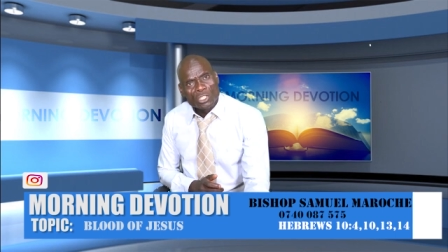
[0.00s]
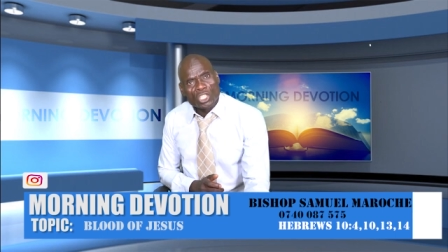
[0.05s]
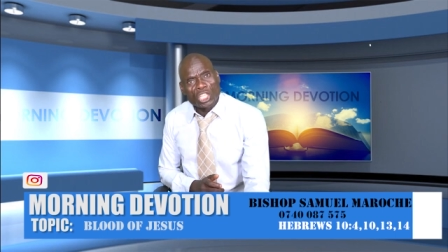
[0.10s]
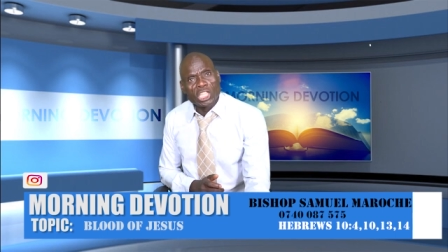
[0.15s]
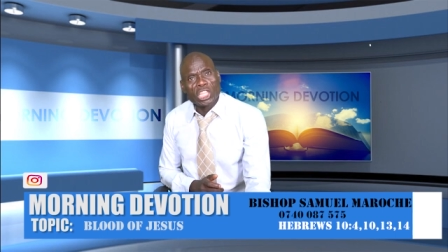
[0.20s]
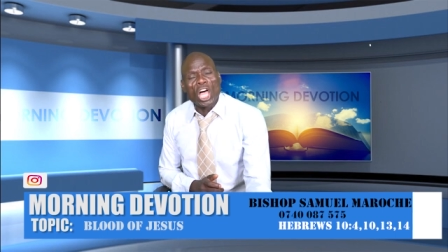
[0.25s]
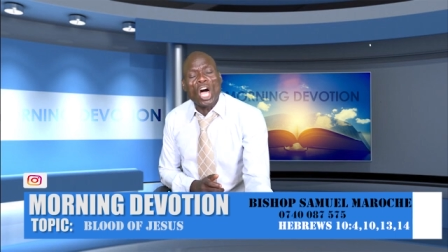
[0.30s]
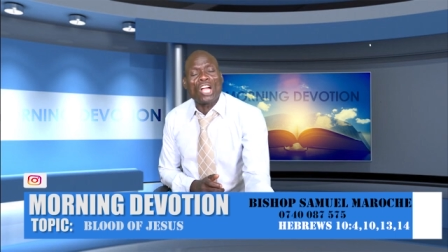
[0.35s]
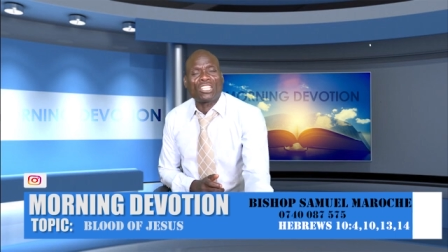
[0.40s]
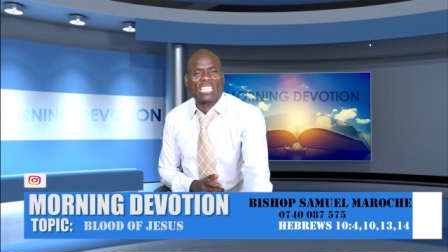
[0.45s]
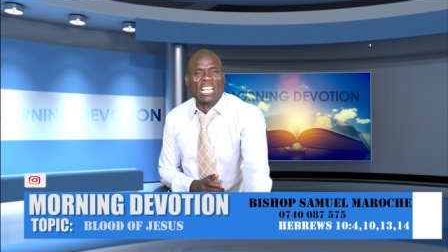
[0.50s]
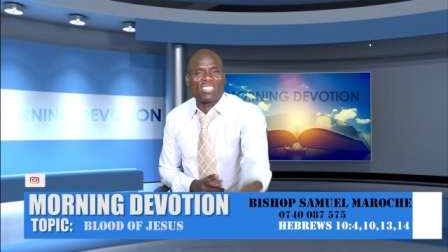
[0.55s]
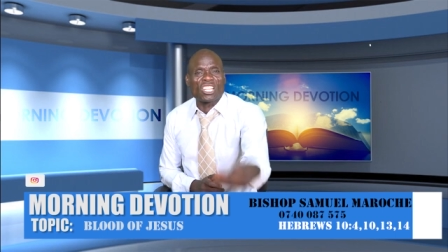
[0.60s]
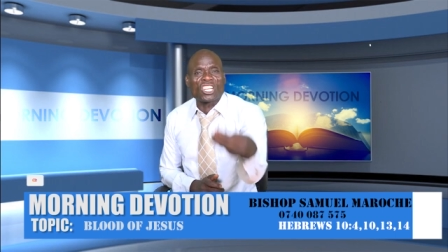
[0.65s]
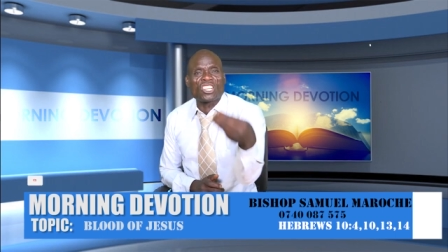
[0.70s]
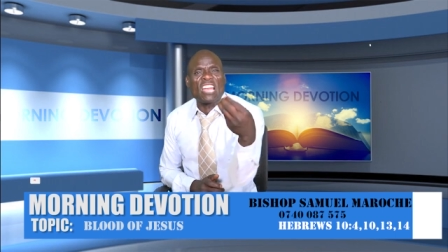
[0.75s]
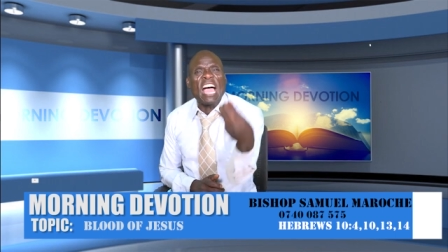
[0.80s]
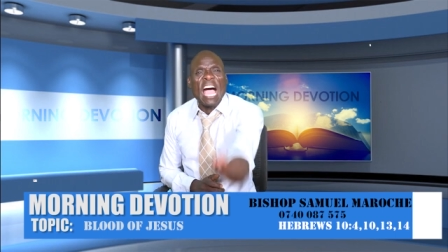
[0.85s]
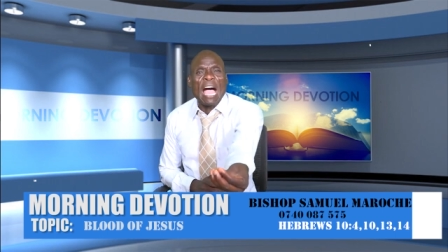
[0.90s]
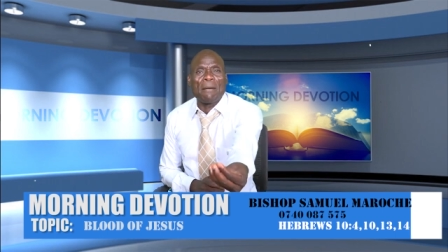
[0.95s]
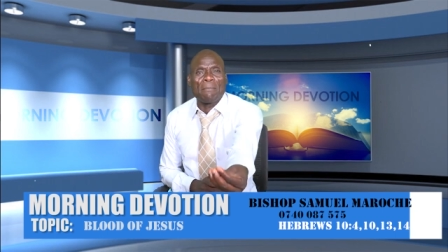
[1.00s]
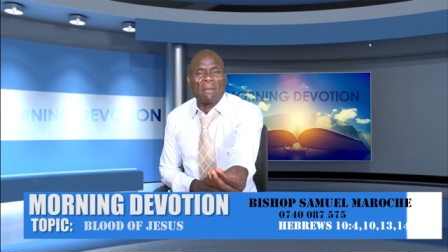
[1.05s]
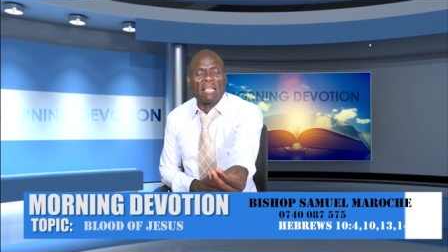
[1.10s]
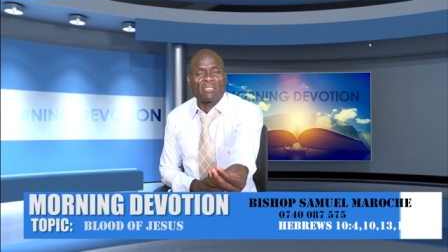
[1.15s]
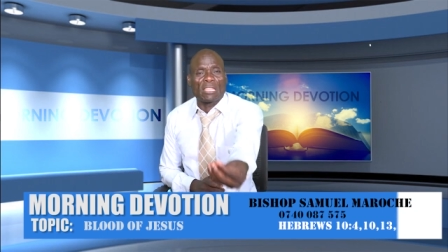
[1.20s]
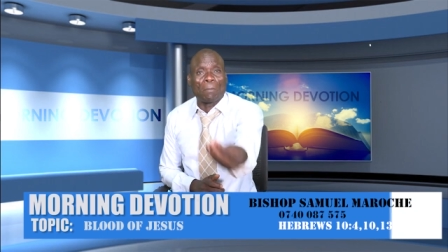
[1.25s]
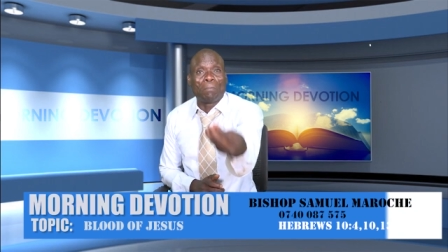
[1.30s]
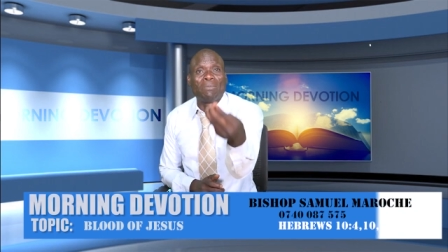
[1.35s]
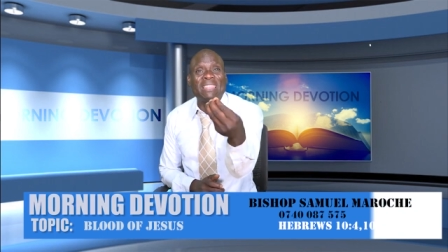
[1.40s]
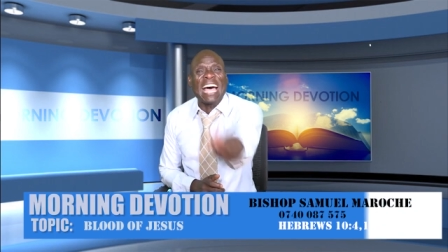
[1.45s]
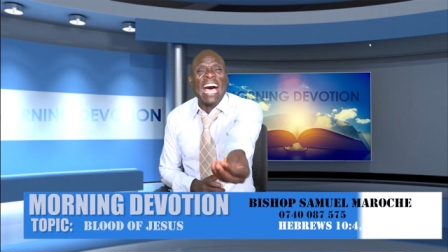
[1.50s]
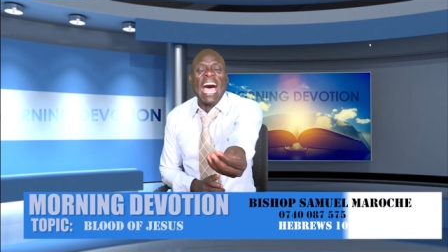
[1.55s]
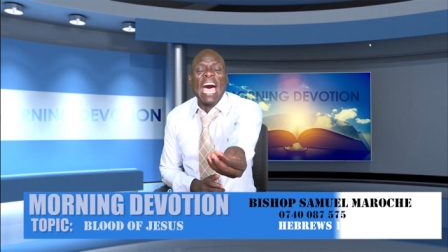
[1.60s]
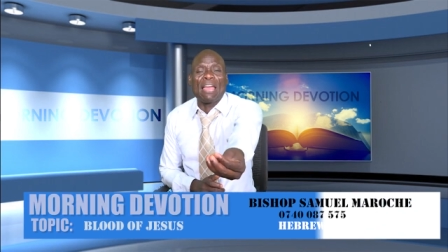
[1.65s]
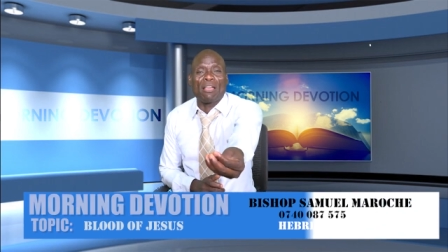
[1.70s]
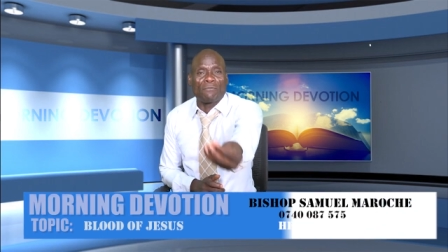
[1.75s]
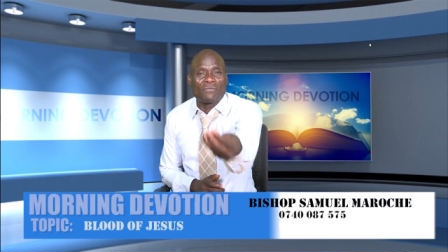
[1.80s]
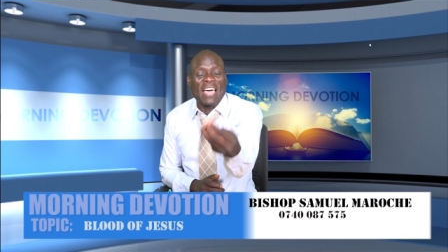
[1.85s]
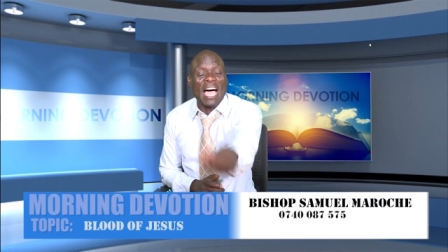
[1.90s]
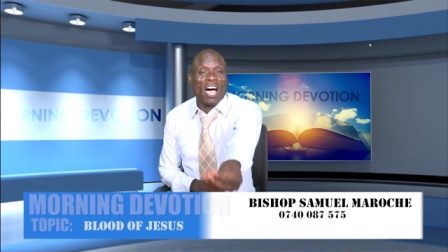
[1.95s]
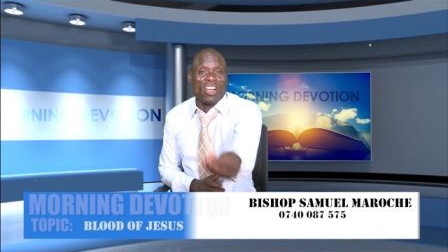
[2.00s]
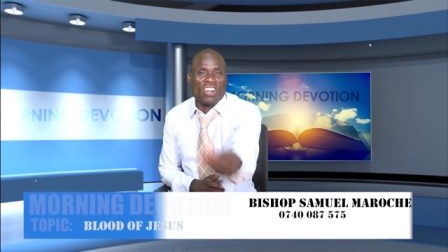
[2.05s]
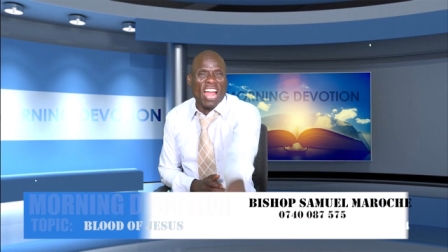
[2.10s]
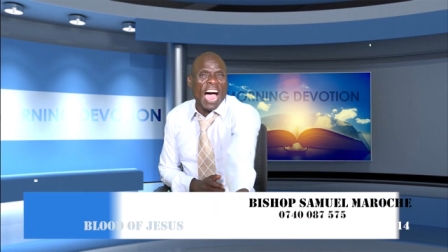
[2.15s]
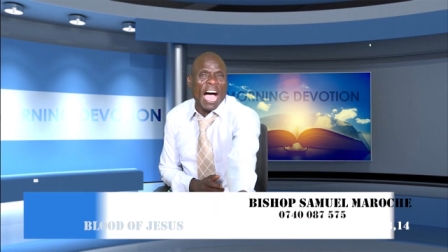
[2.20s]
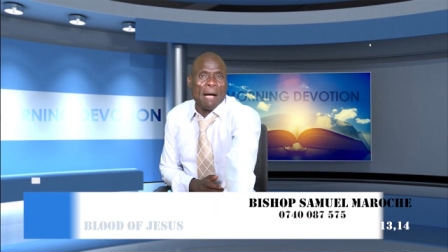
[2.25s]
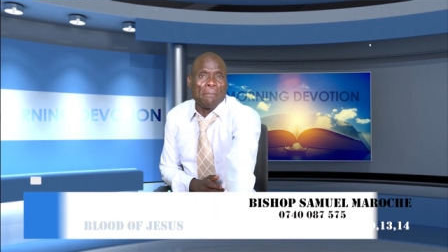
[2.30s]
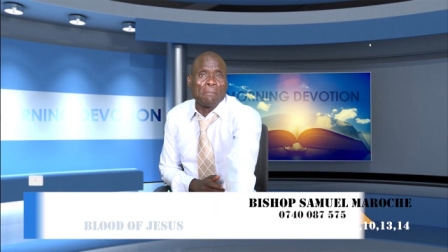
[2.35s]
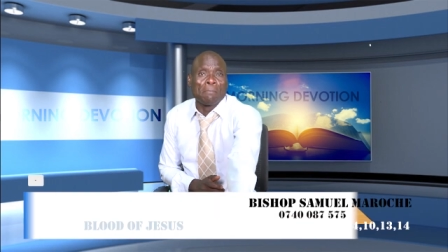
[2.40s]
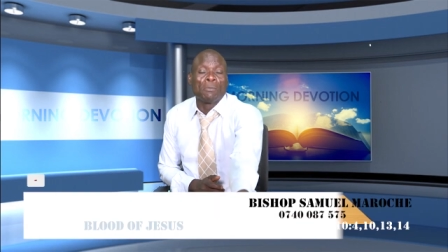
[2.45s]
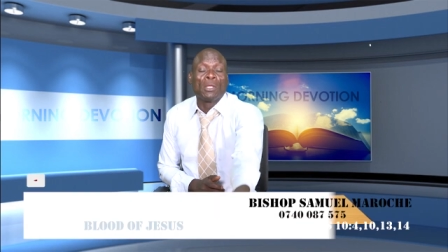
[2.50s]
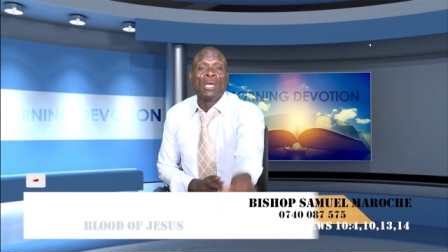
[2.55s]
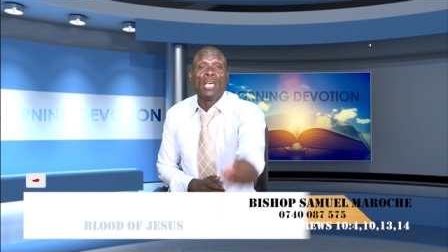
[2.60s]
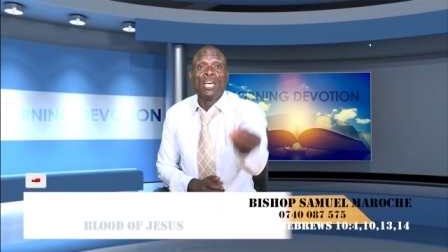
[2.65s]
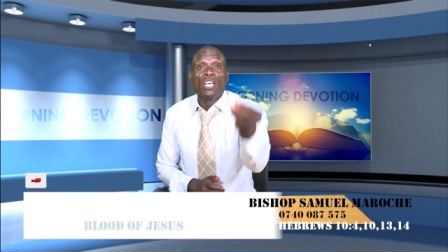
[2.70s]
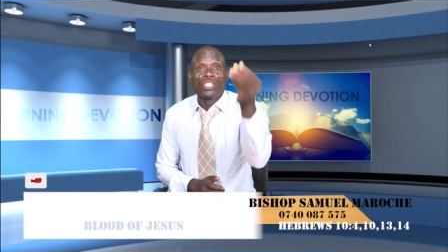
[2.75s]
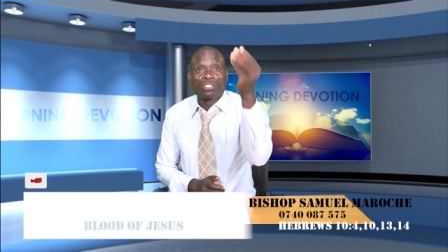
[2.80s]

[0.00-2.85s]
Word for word: slaughter the ram, and the blood of the ram